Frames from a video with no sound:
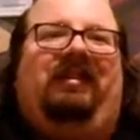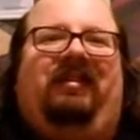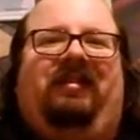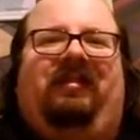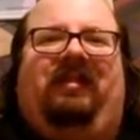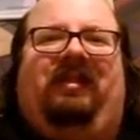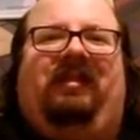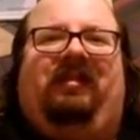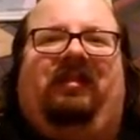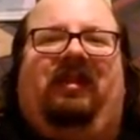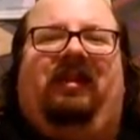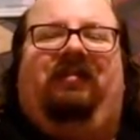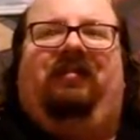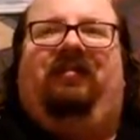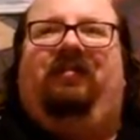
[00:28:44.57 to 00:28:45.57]
there's just a
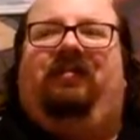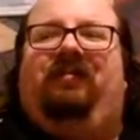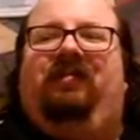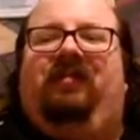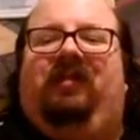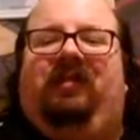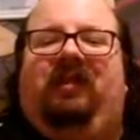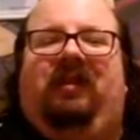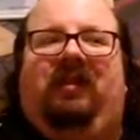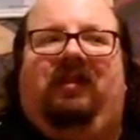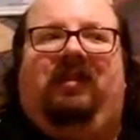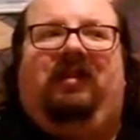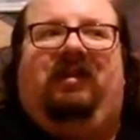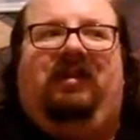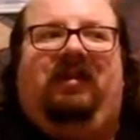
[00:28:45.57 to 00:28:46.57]
lot of really good.